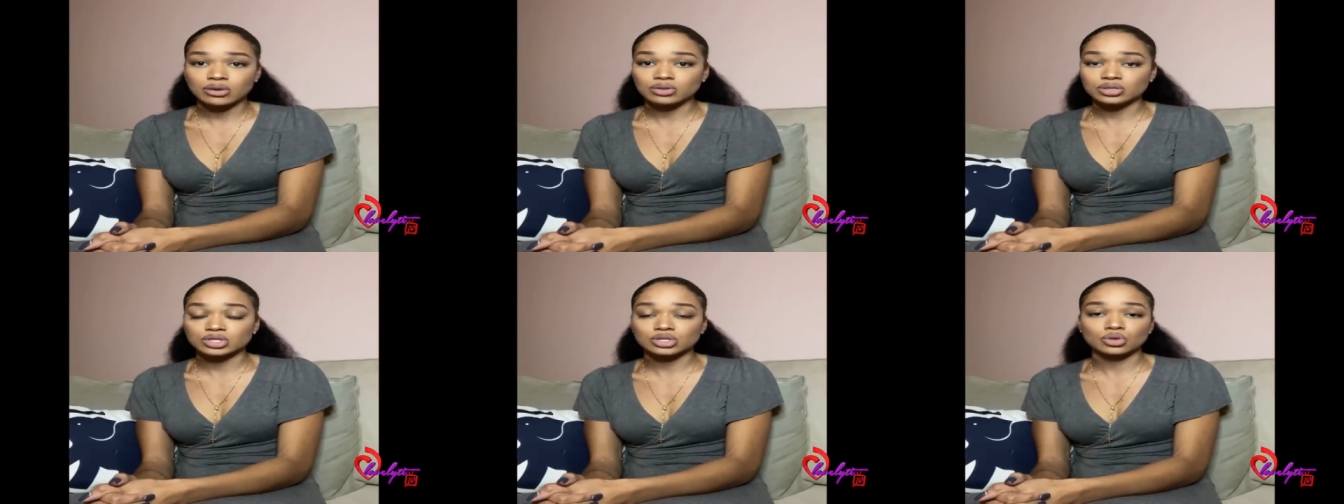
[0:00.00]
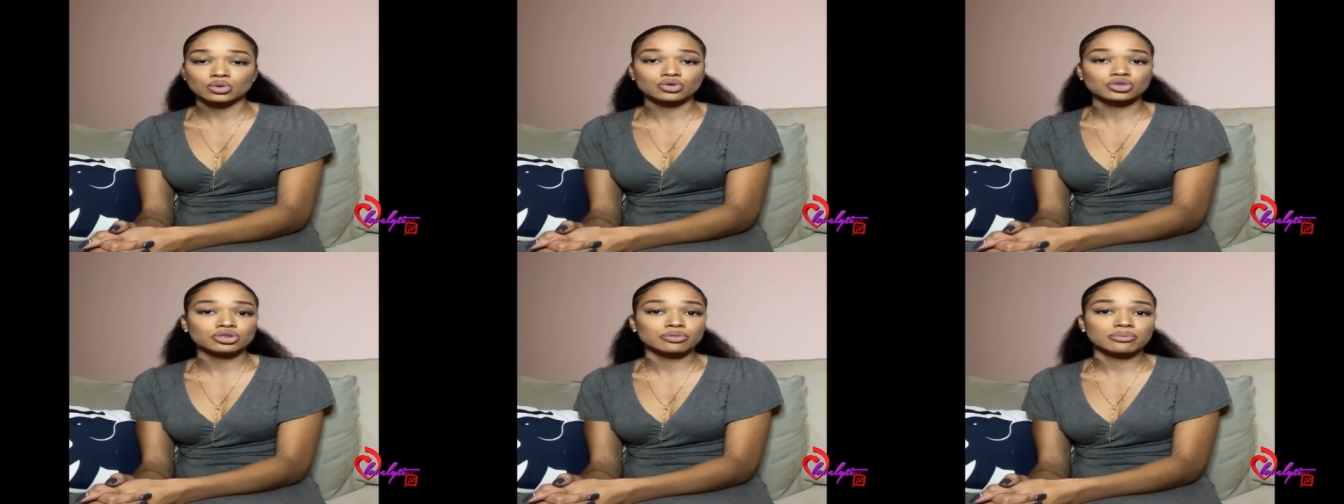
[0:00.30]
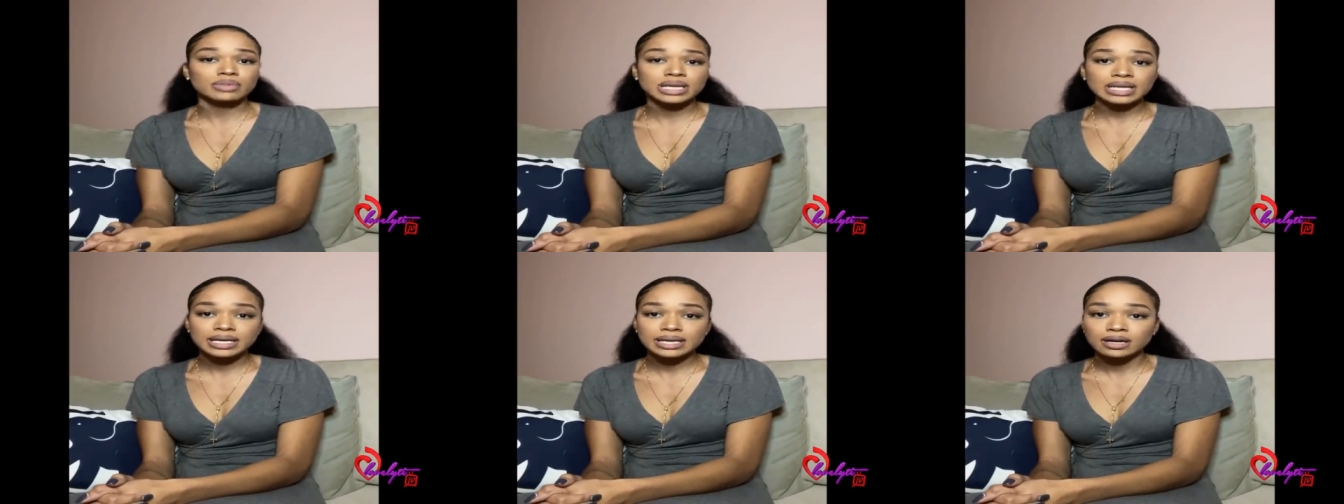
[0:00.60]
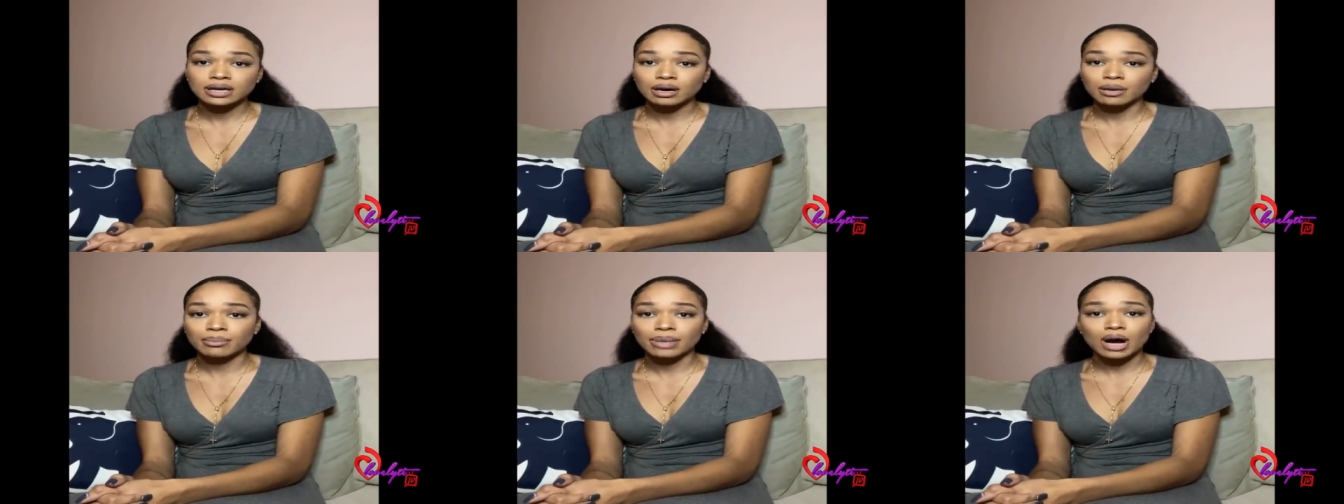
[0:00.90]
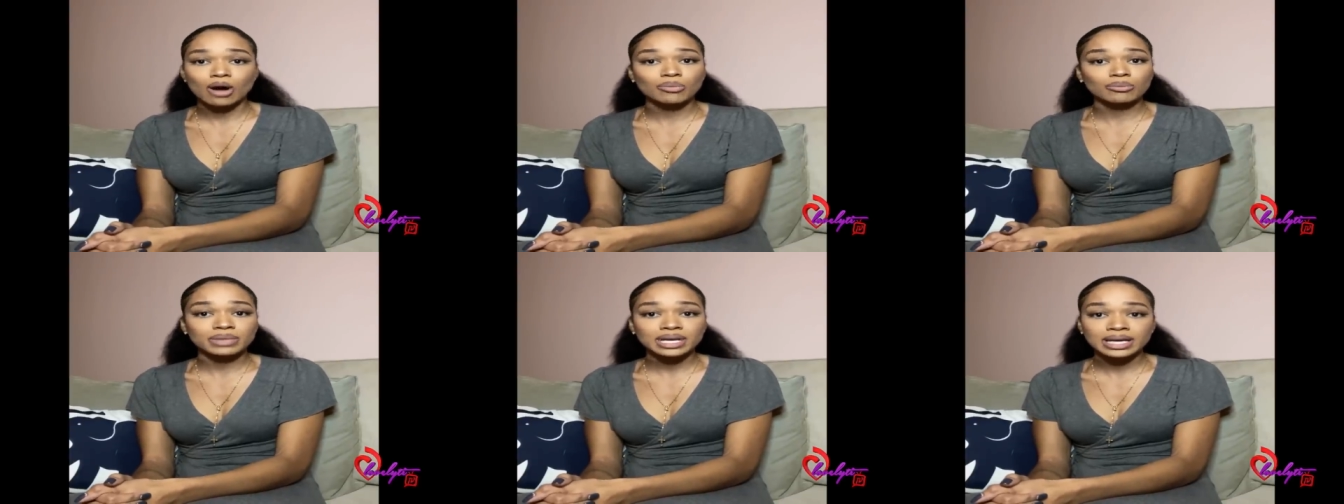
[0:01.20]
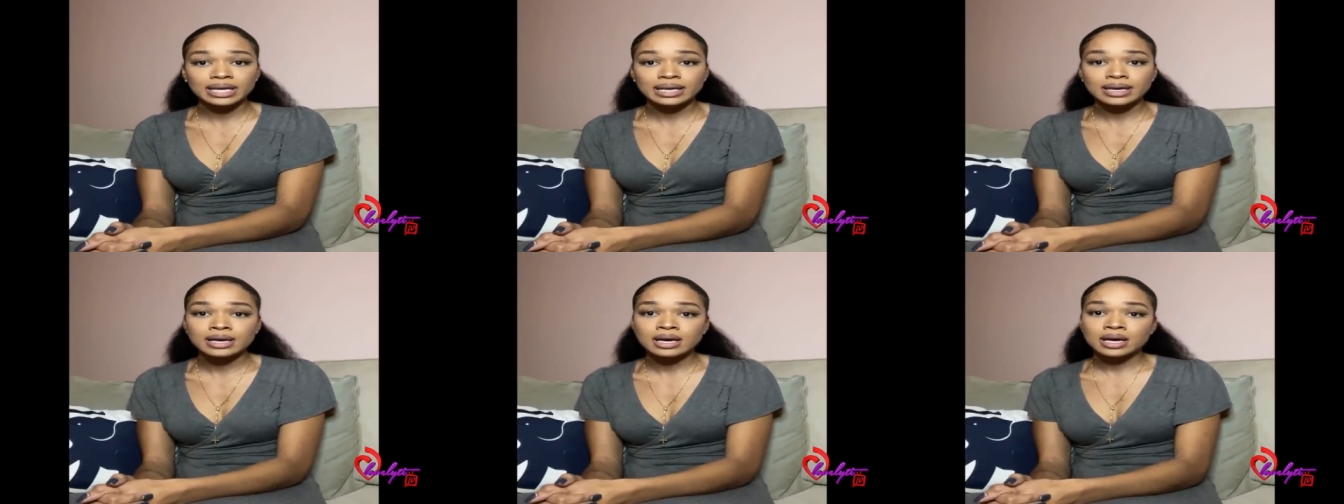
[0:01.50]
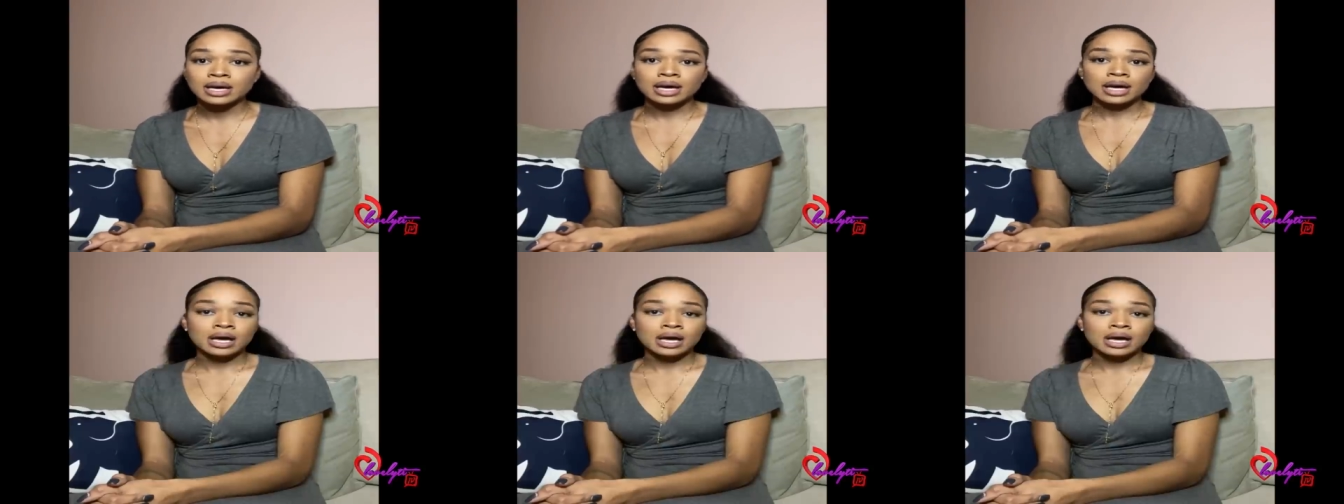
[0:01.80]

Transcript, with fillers: on social media about me.